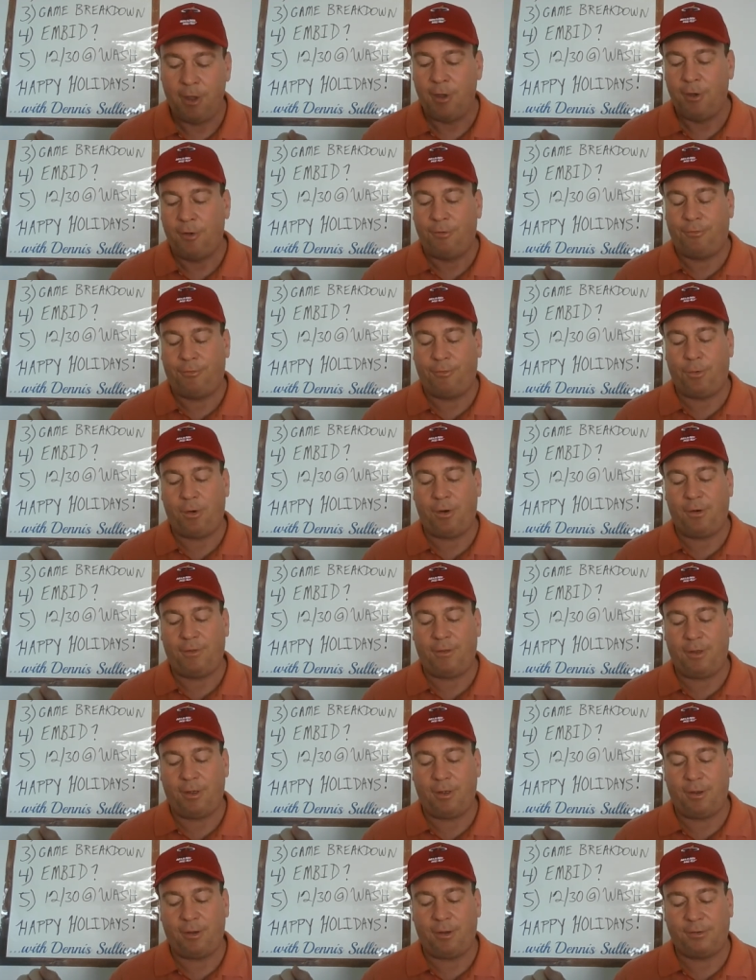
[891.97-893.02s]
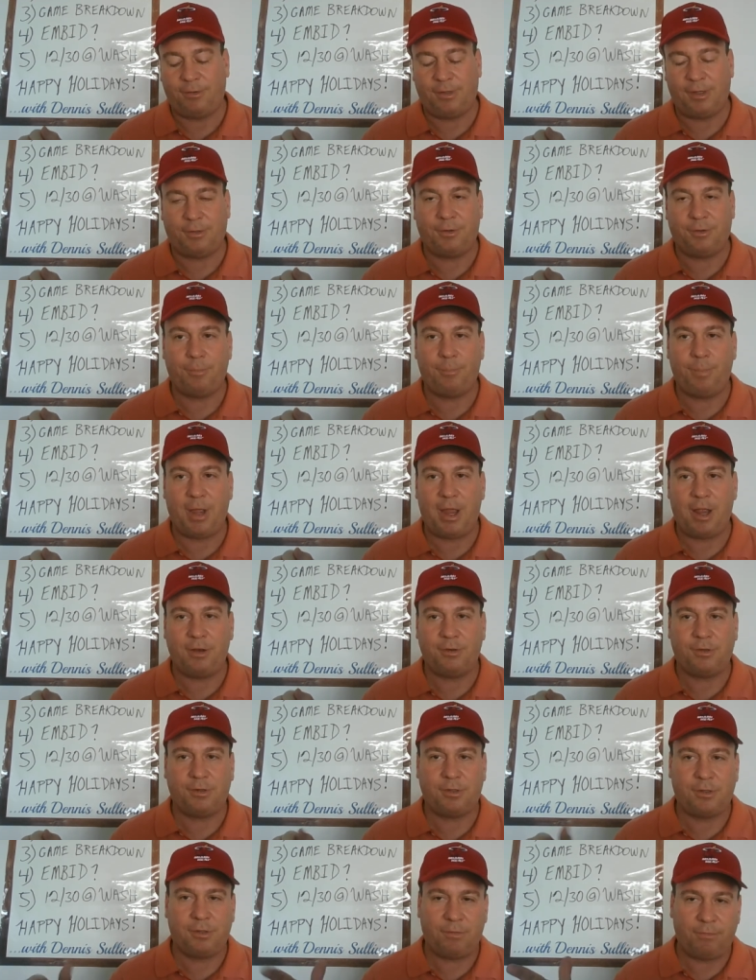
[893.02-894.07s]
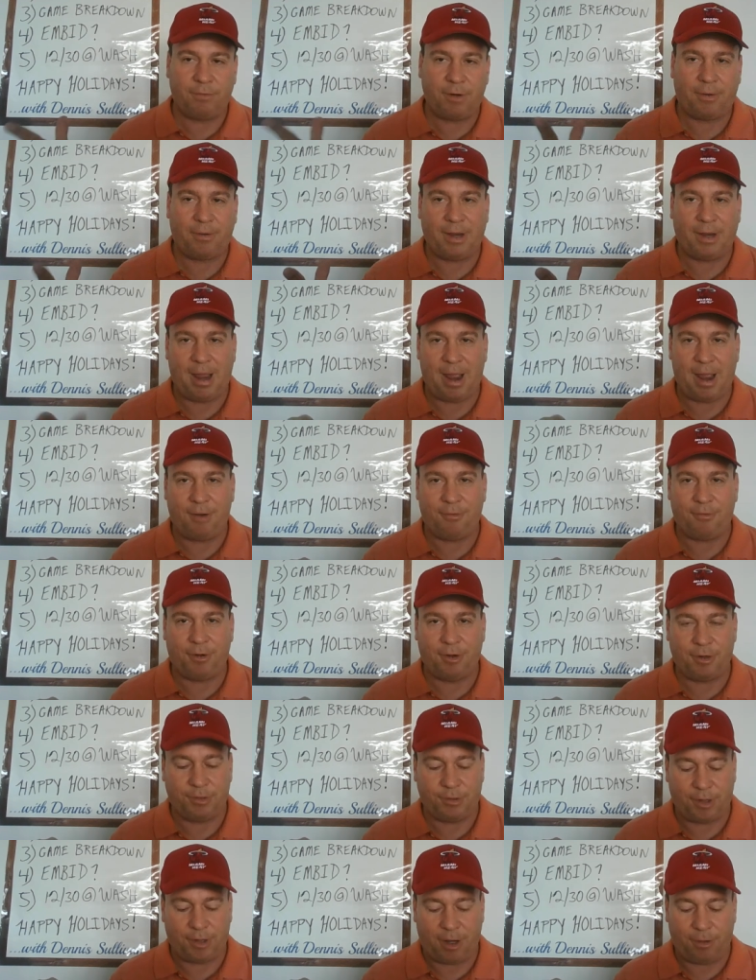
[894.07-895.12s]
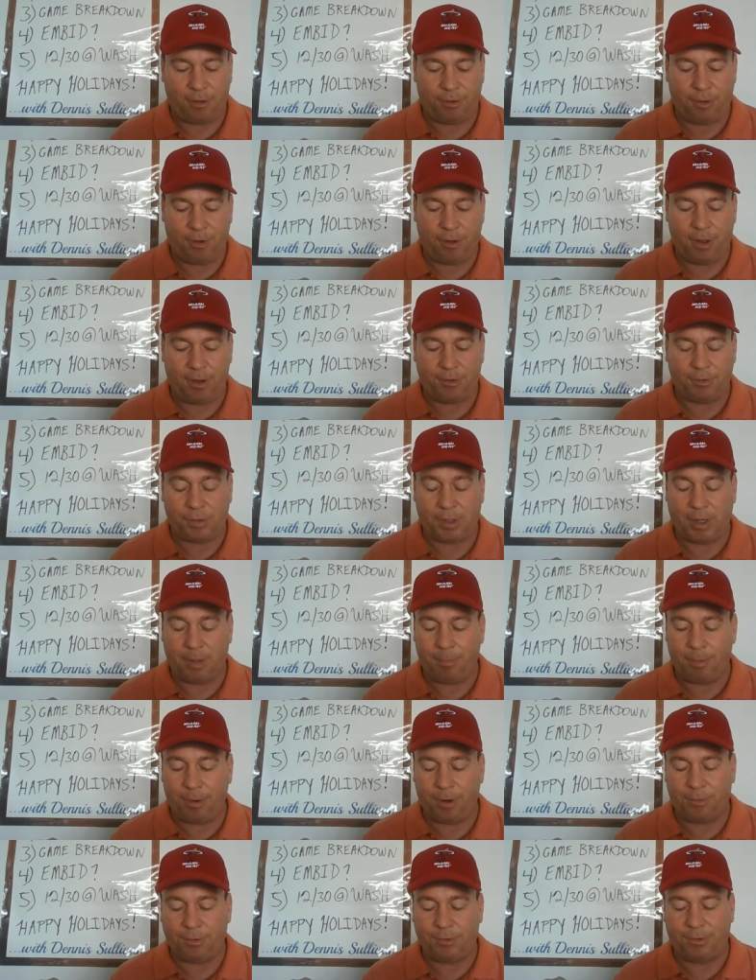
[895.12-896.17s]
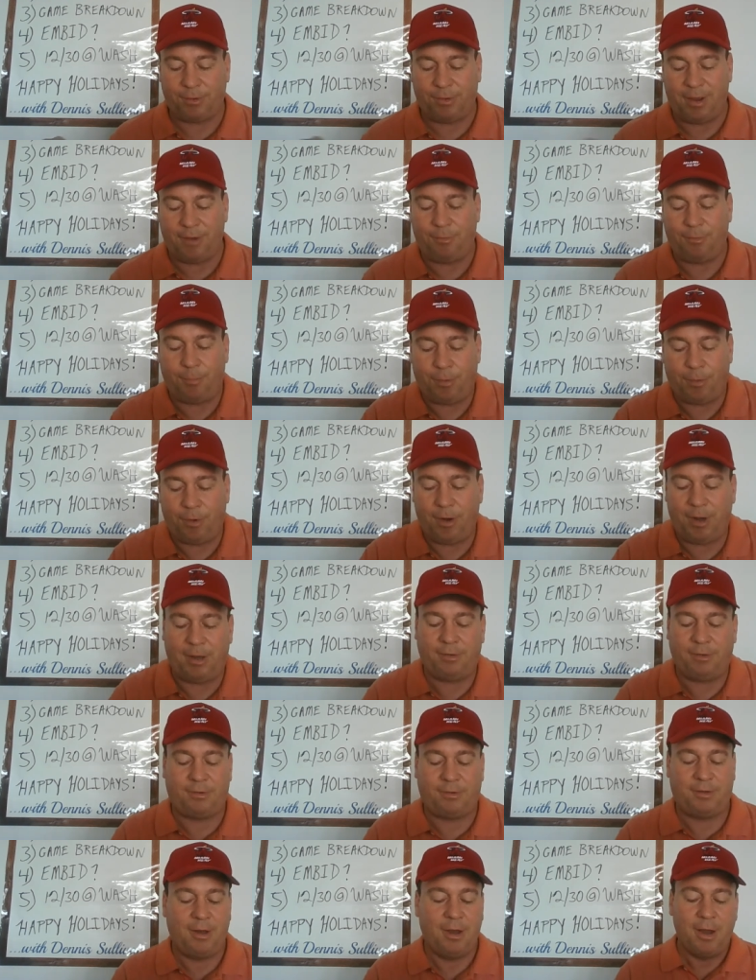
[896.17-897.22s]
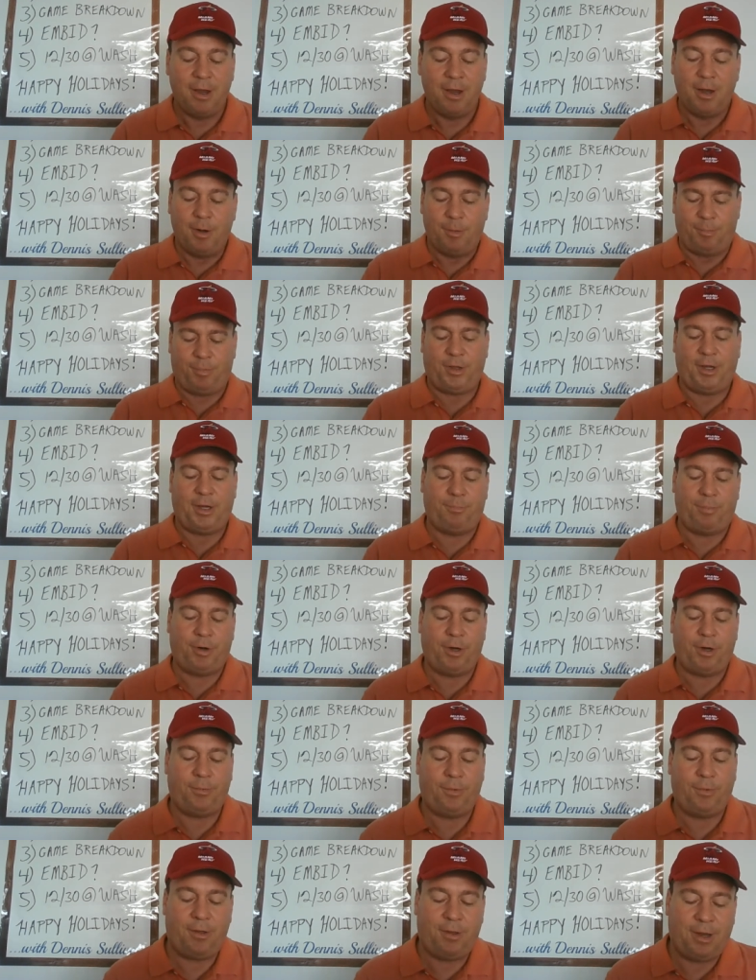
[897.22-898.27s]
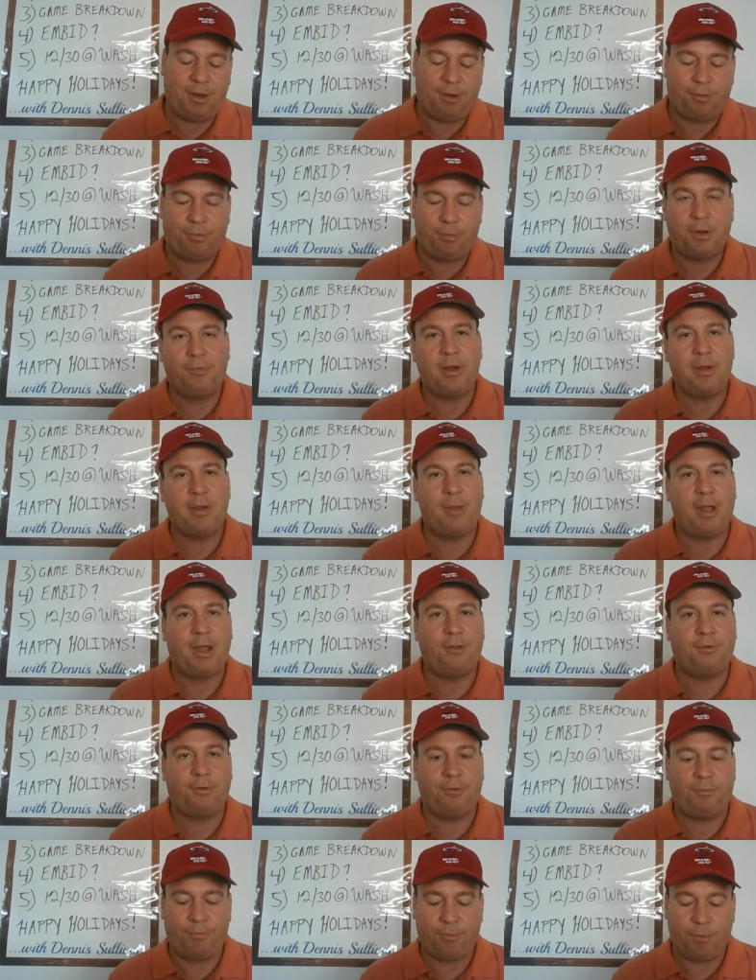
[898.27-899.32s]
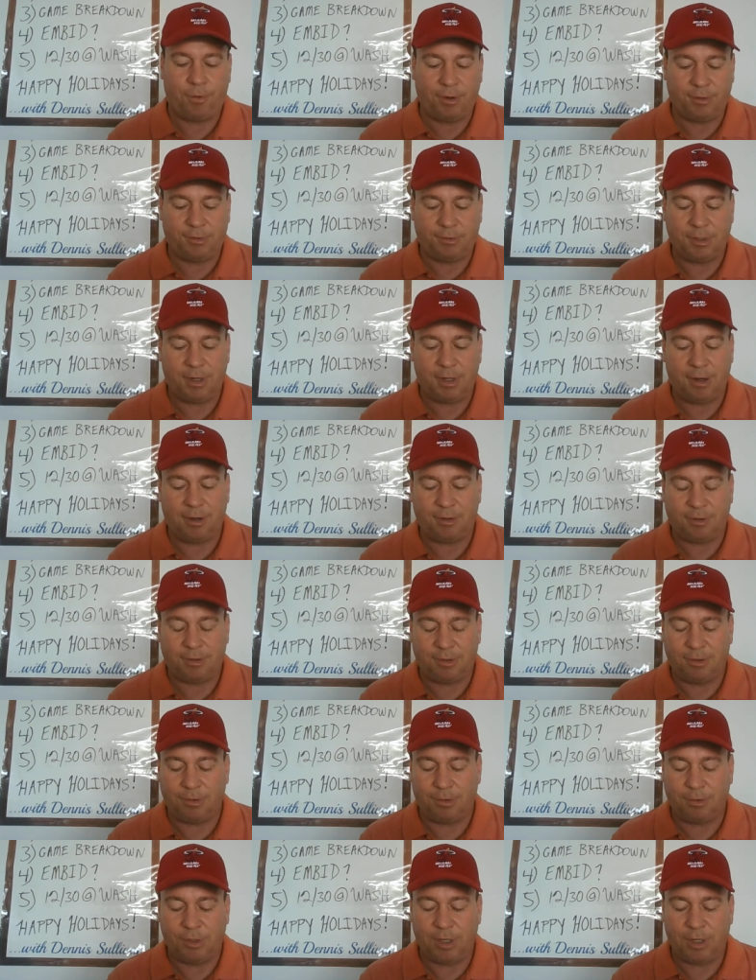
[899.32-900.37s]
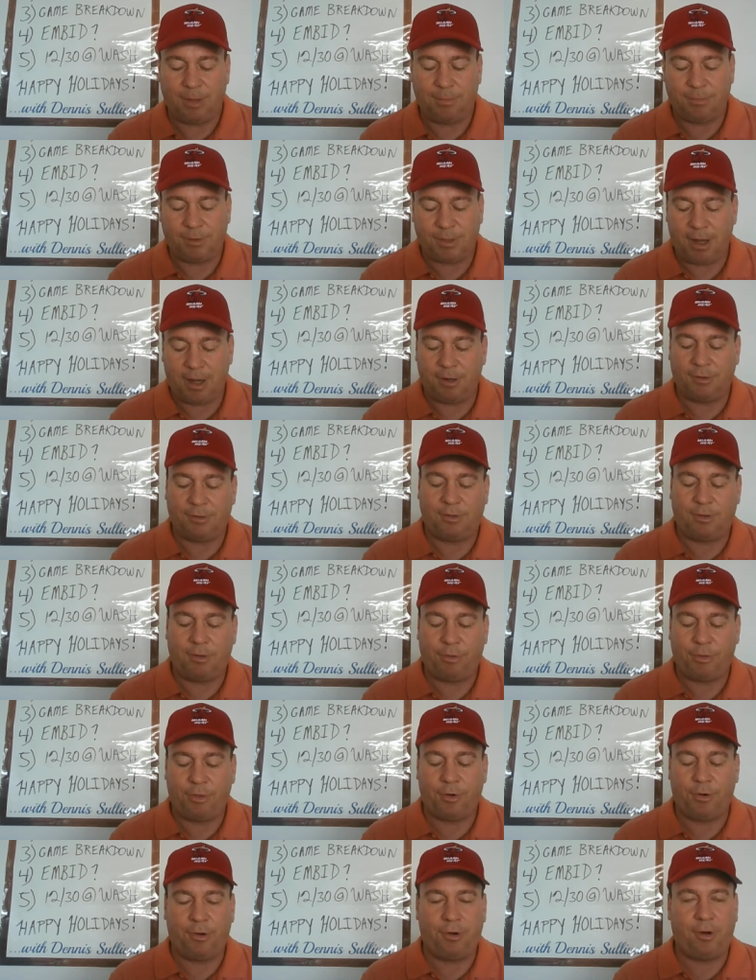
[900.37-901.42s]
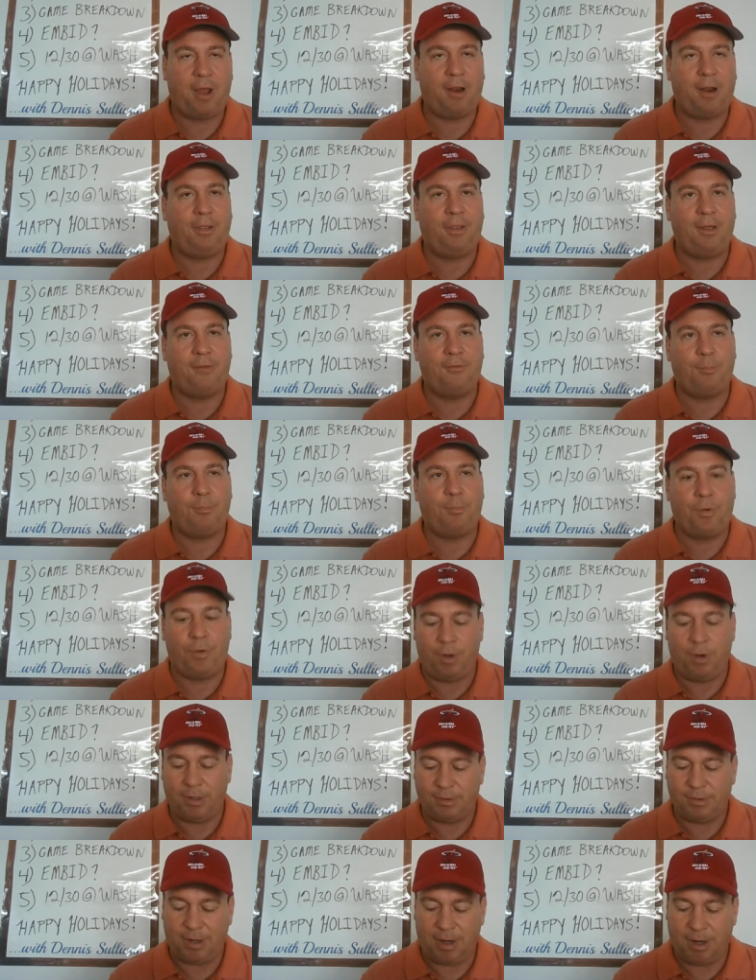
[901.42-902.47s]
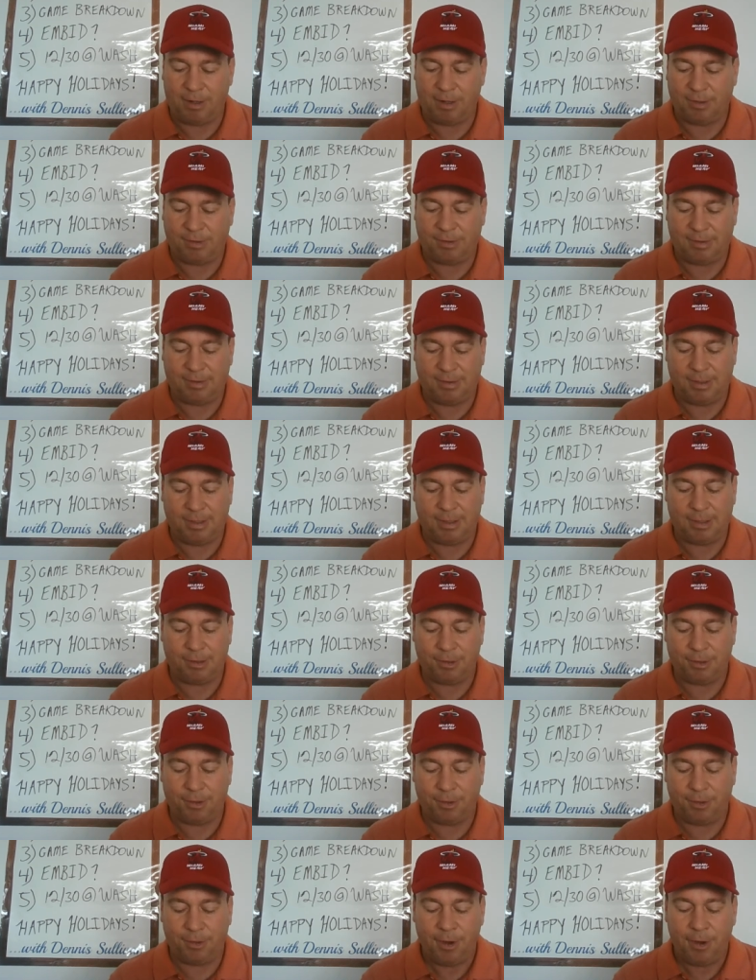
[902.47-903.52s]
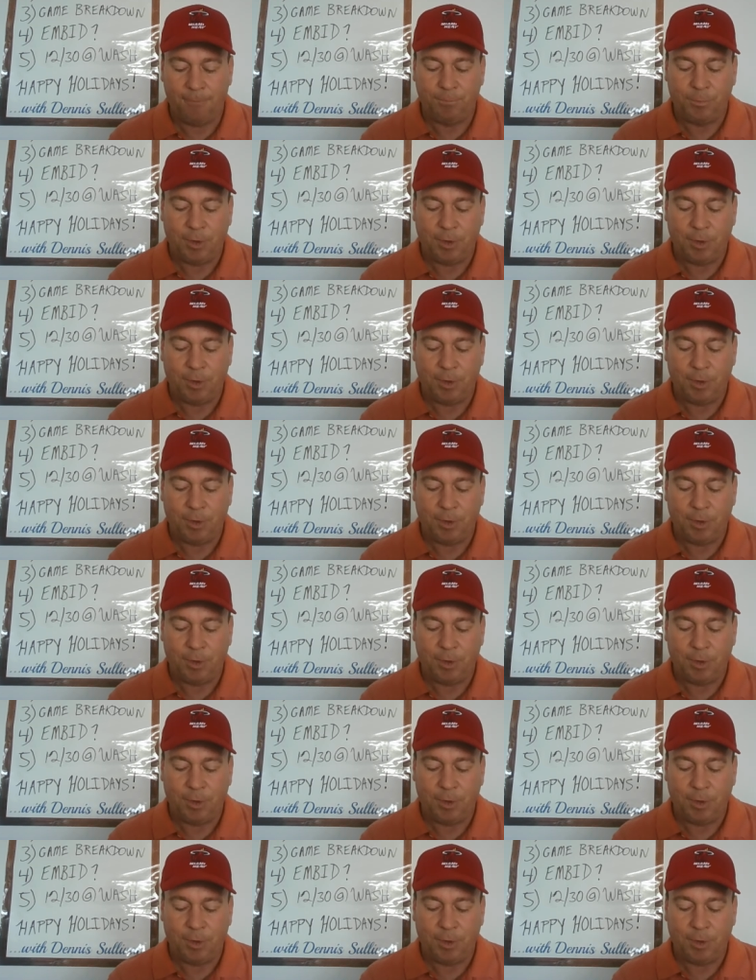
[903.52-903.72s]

For the Sixer bench, very average, I thought. Trey Burke was 11 points. played pretty well. He had 3 rebounds and 4 assists. James Ennis III had 11 points and a steal.